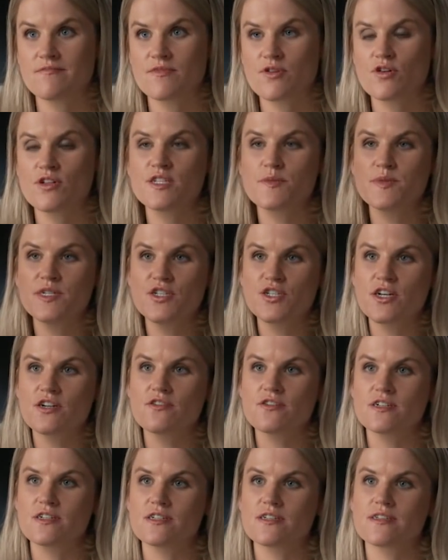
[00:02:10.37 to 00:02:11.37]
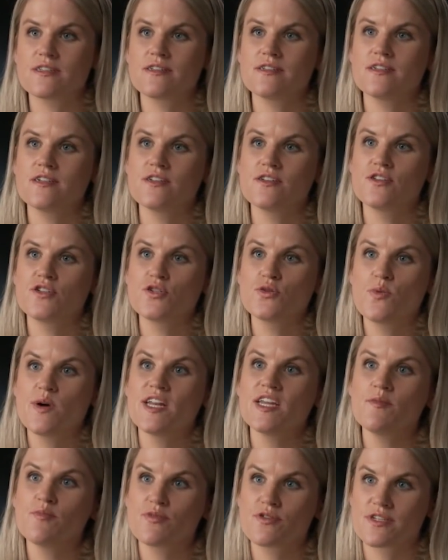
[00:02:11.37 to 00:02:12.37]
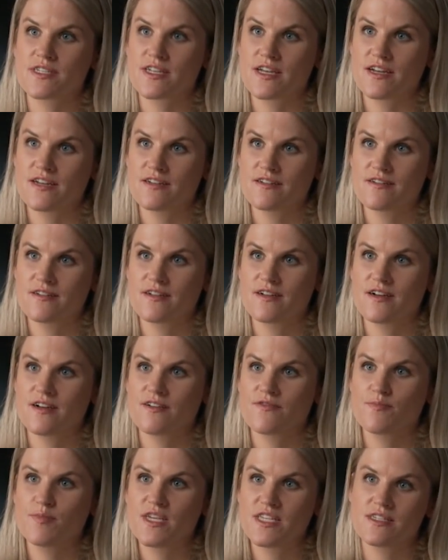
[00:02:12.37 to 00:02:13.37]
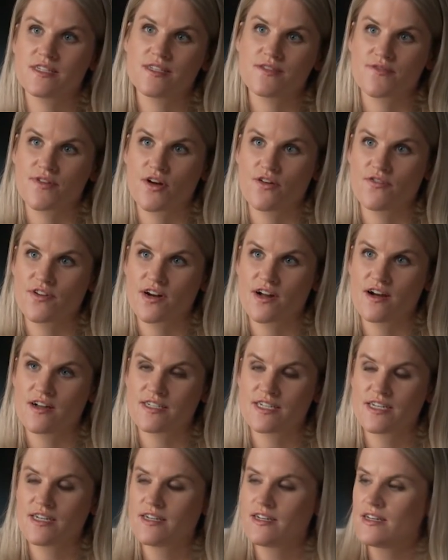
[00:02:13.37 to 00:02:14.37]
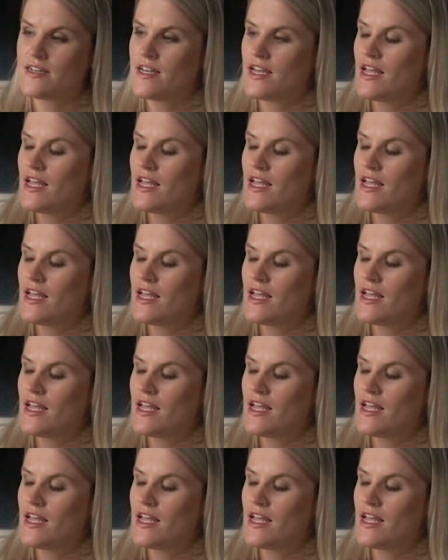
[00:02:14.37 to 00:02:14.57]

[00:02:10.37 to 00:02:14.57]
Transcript: or let's be generous, 20% of pieces of COVID content,